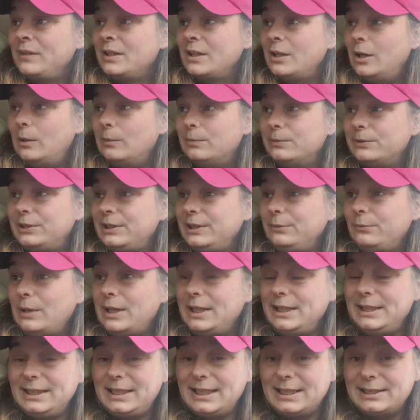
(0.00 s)
Obviously
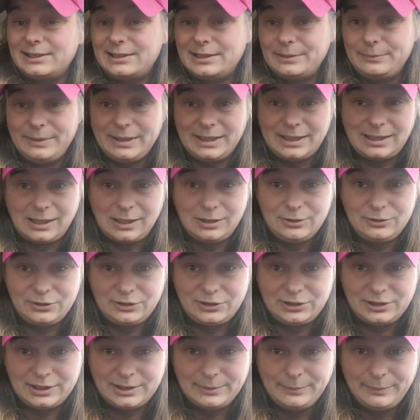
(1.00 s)
when it gets a bit close
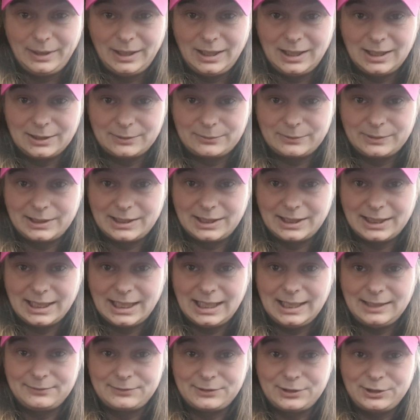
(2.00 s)
to the mark, we're going to
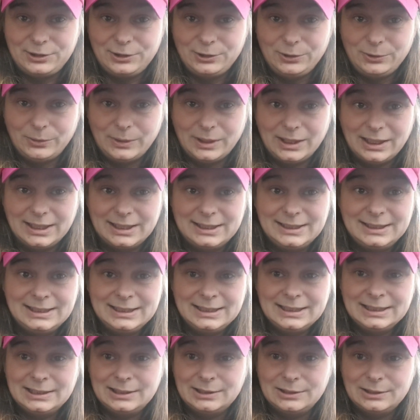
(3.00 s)
have to
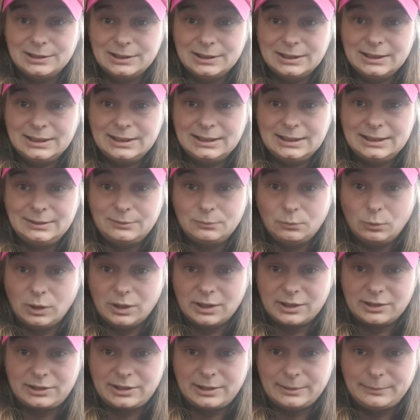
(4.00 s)

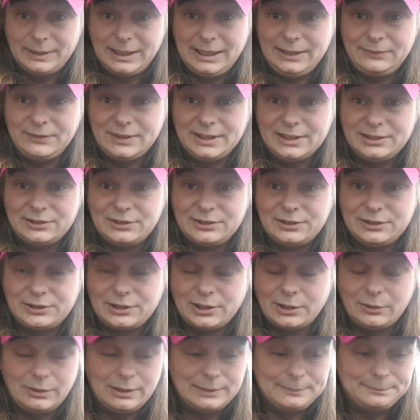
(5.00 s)
work some evenings and
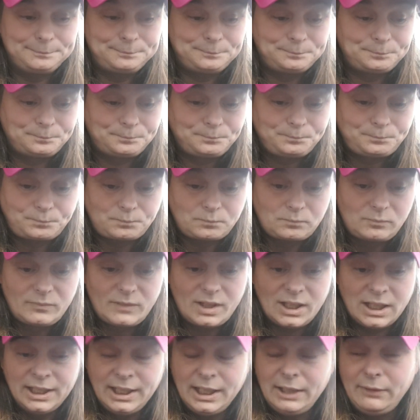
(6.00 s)
so on.
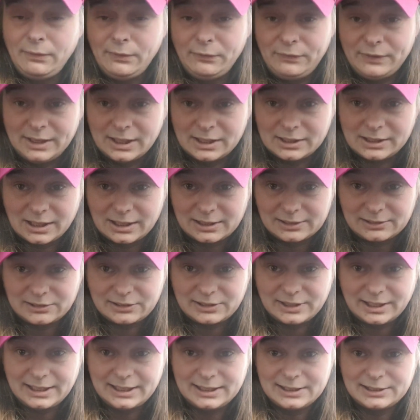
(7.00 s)
The other thing I'd like to
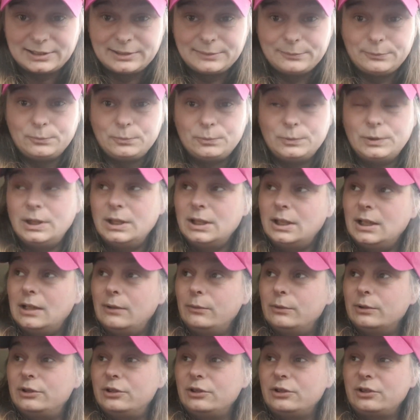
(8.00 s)
say is
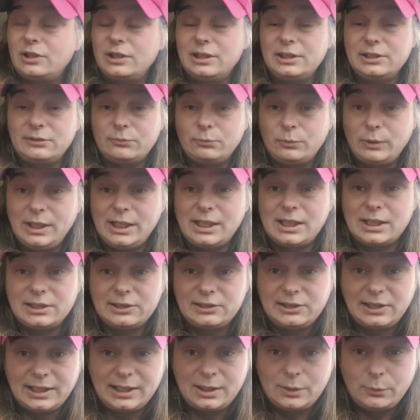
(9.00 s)
we're going to
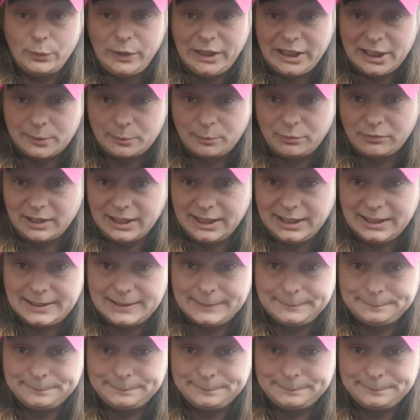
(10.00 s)
take a week's break.